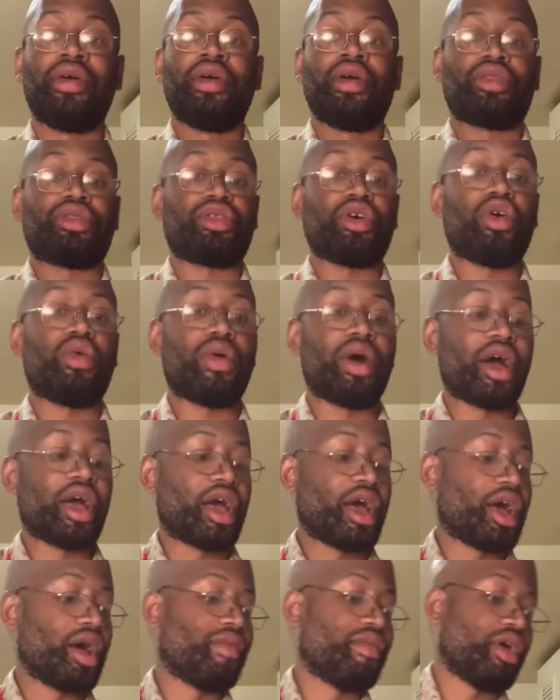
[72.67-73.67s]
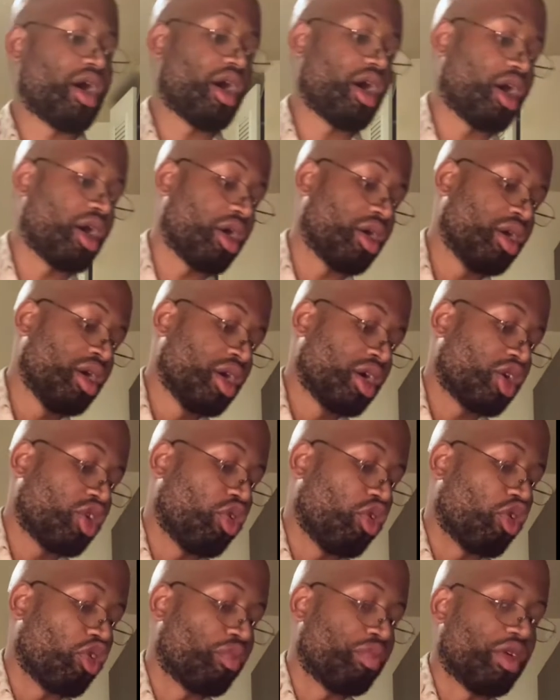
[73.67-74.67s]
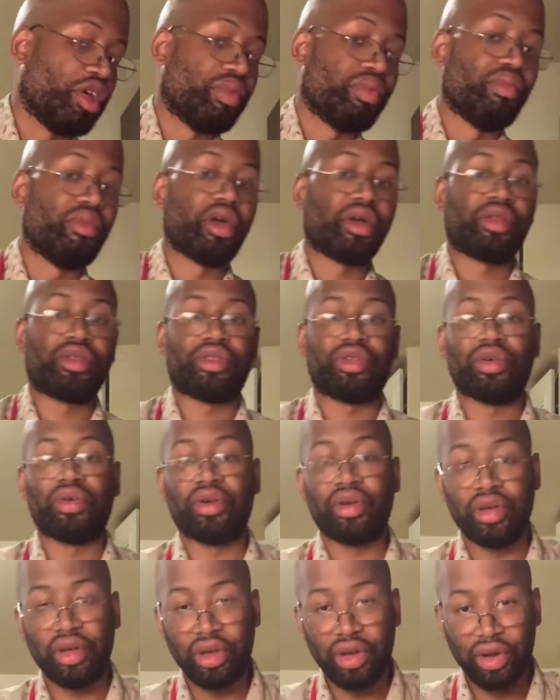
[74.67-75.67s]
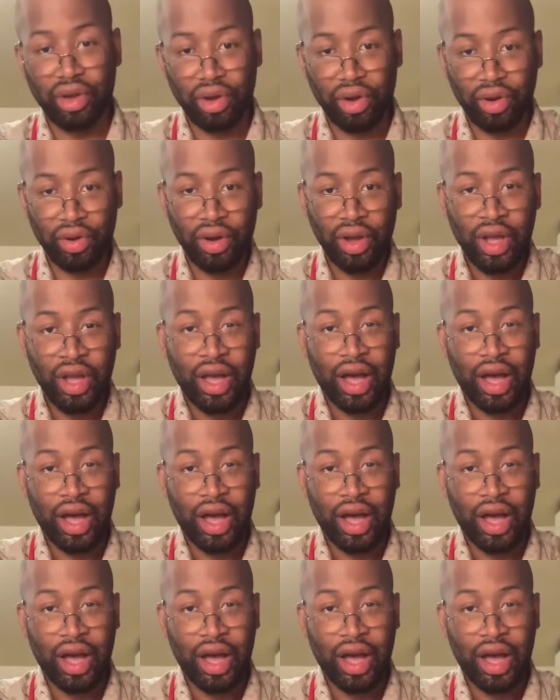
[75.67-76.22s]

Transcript: So I have our corned beef mixture here.